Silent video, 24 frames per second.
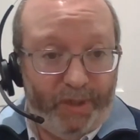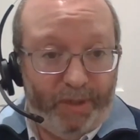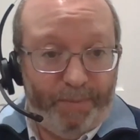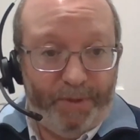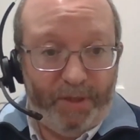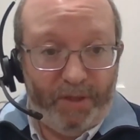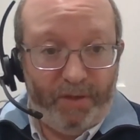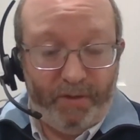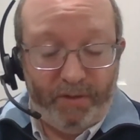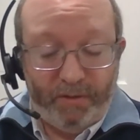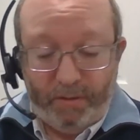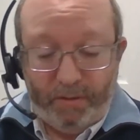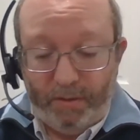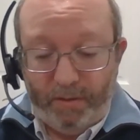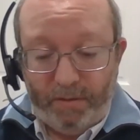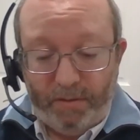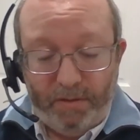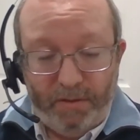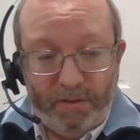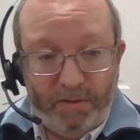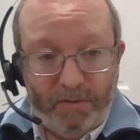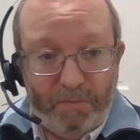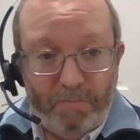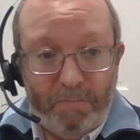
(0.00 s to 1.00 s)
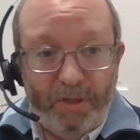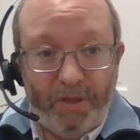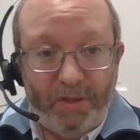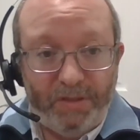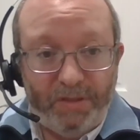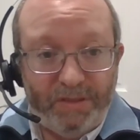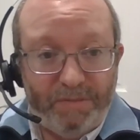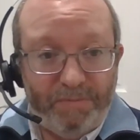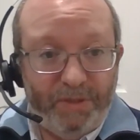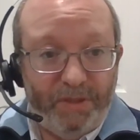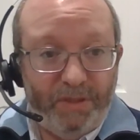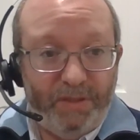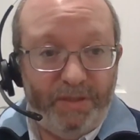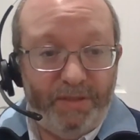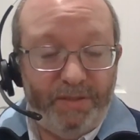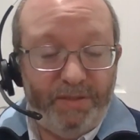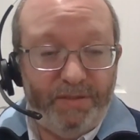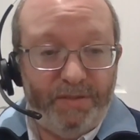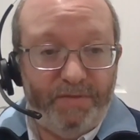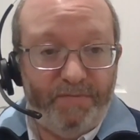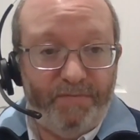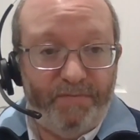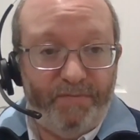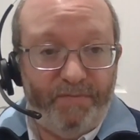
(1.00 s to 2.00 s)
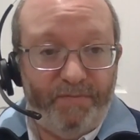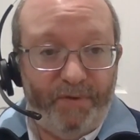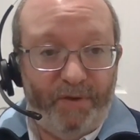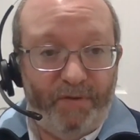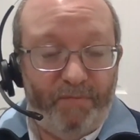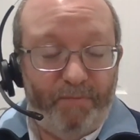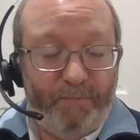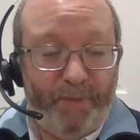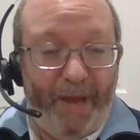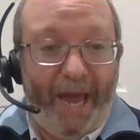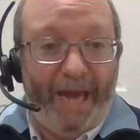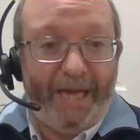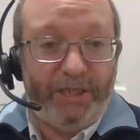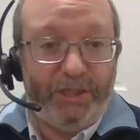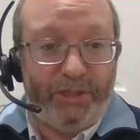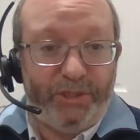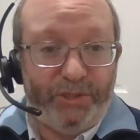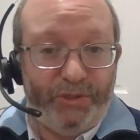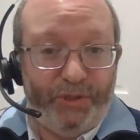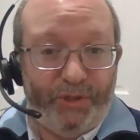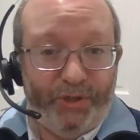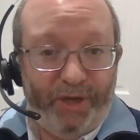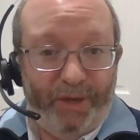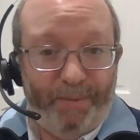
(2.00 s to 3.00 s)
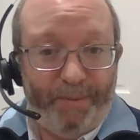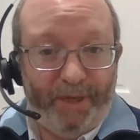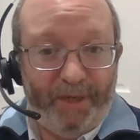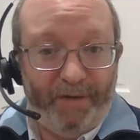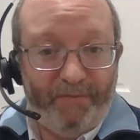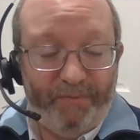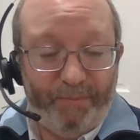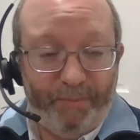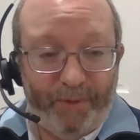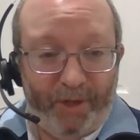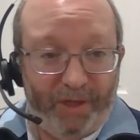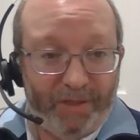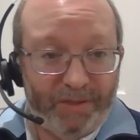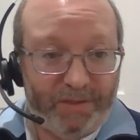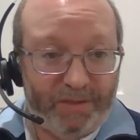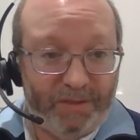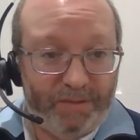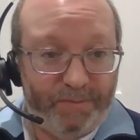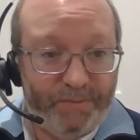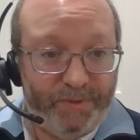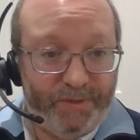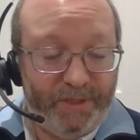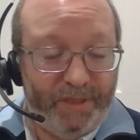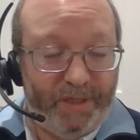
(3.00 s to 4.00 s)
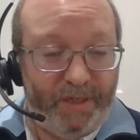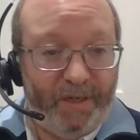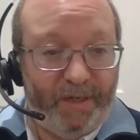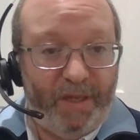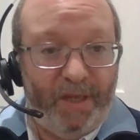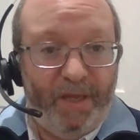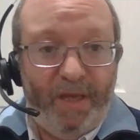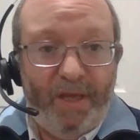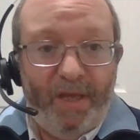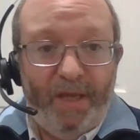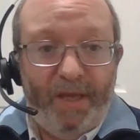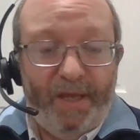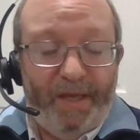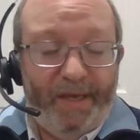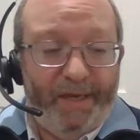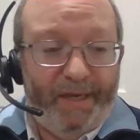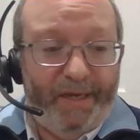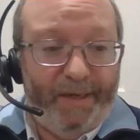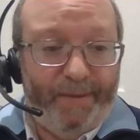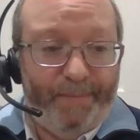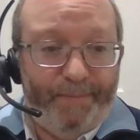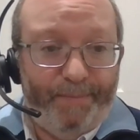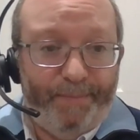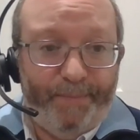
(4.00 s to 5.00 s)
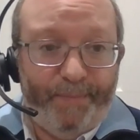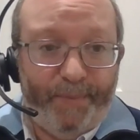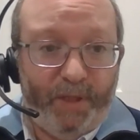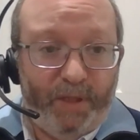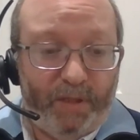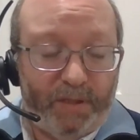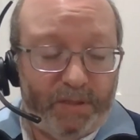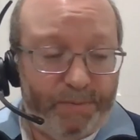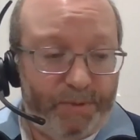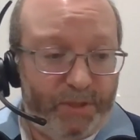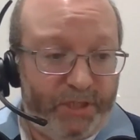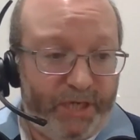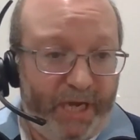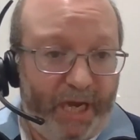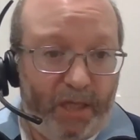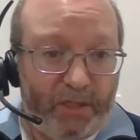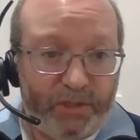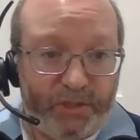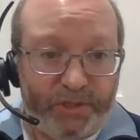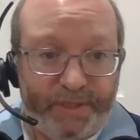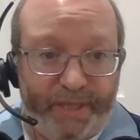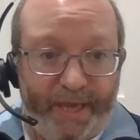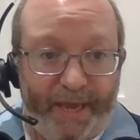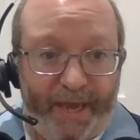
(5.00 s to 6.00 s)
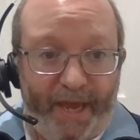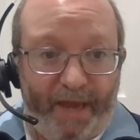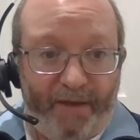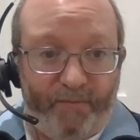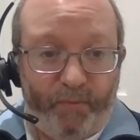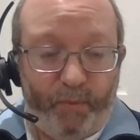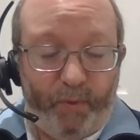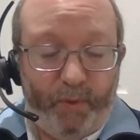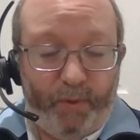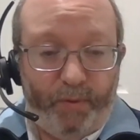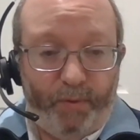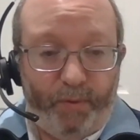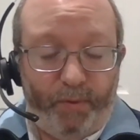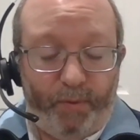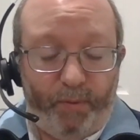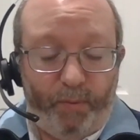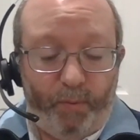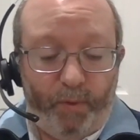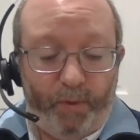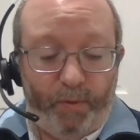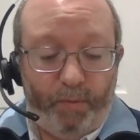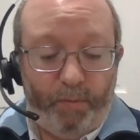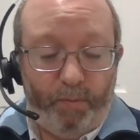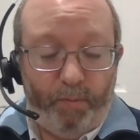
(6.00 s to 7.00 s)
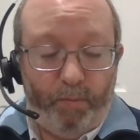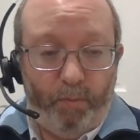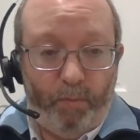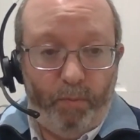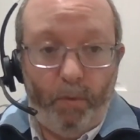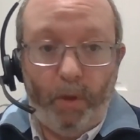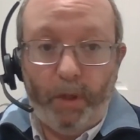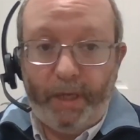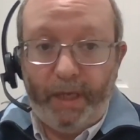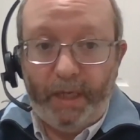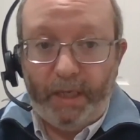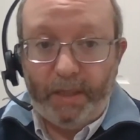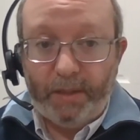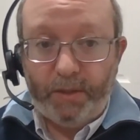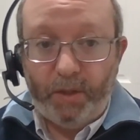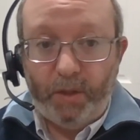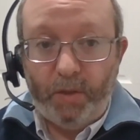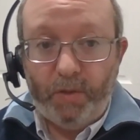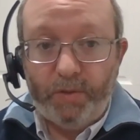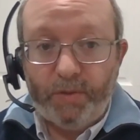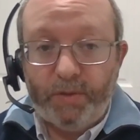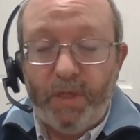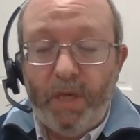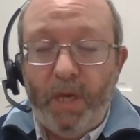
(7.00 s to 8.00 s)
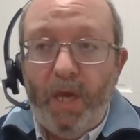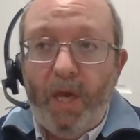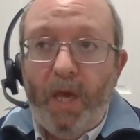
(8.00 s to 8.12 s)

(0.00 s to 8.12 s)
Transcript: I mean, you hear the millions and millions of packages that are coming in from customs, and some of the challenges they have with looking at those.